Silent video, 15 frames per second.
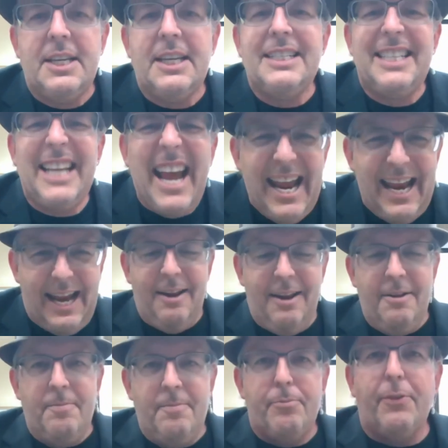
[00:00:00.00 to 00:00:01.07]
today,
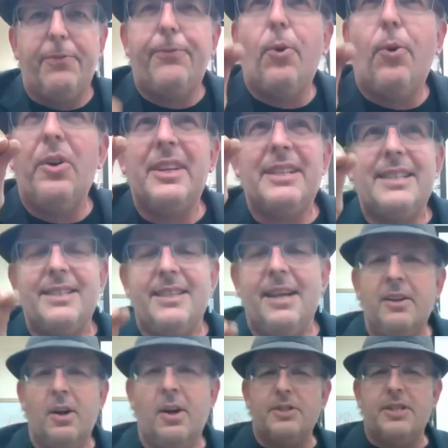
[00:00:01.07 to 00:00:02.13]
before the
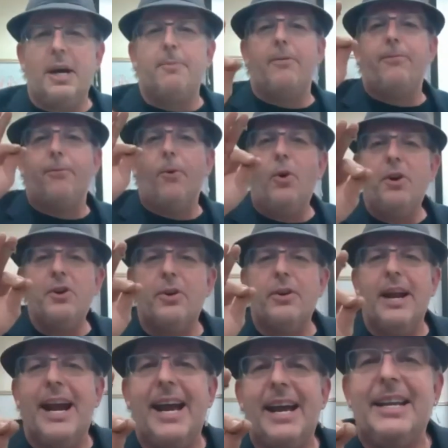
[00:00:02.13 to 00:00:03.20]
sun goes down, before
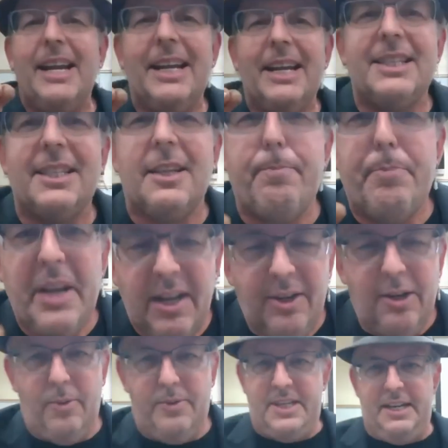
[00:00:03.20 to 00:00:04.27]
your head hits the
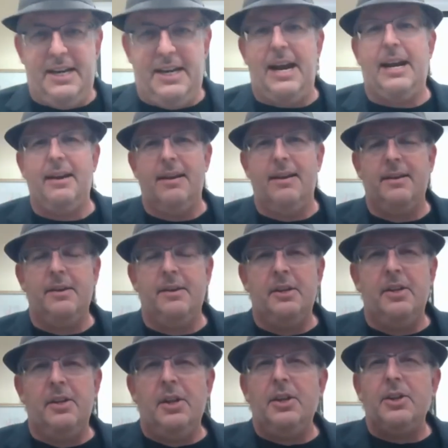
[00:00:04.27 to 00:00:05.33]
pillow tonight,
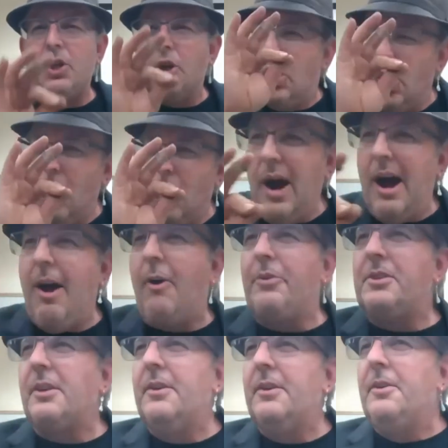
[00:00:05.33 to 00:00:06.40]
to go
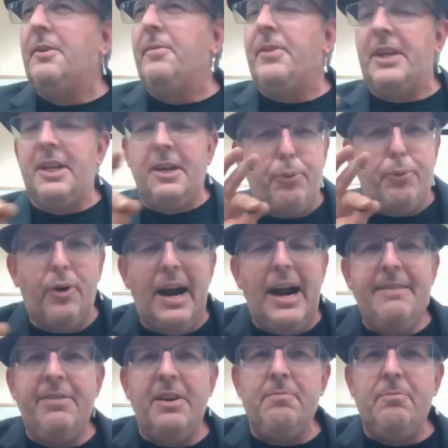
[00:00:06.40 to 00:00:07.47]
out in a
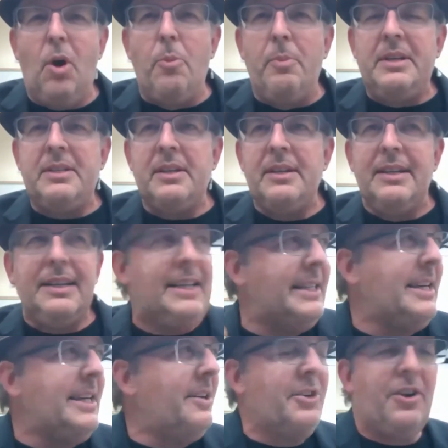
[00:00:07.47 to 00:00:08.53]
private moment,
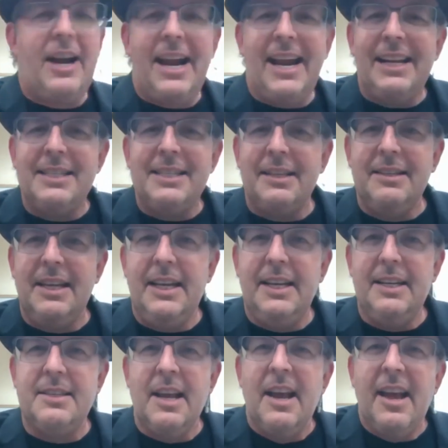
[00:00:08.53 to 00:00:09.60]
get down on your hands and
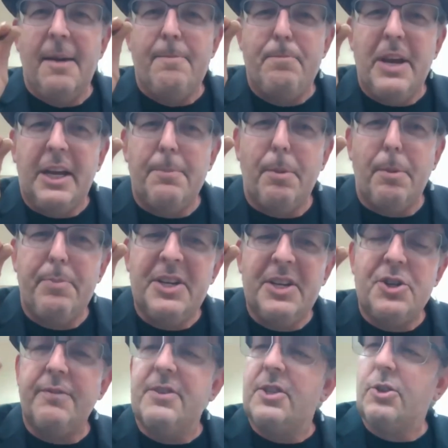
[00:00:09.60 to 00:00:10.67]
knees and pick up a
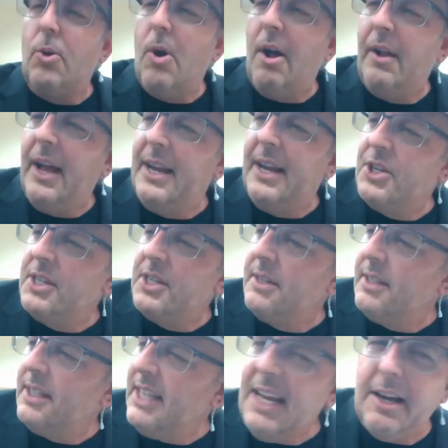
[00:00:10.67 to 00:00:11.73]
pinch of soil and just
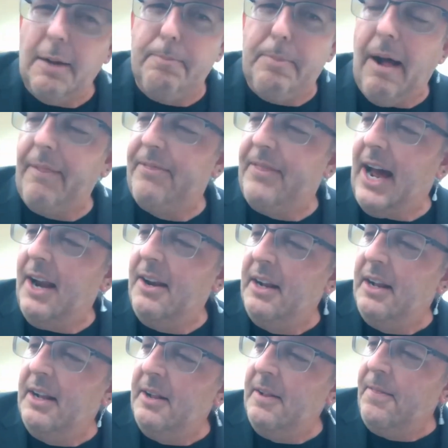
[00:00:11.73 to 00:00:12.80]
think about that.
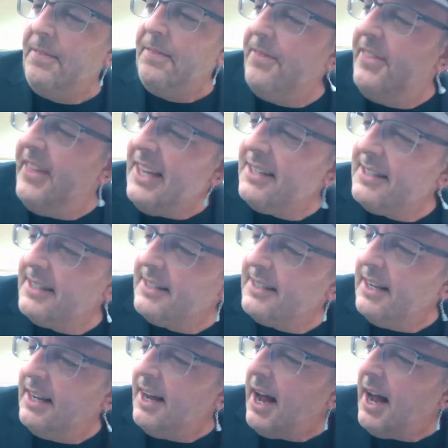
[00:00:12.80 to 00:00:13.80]
This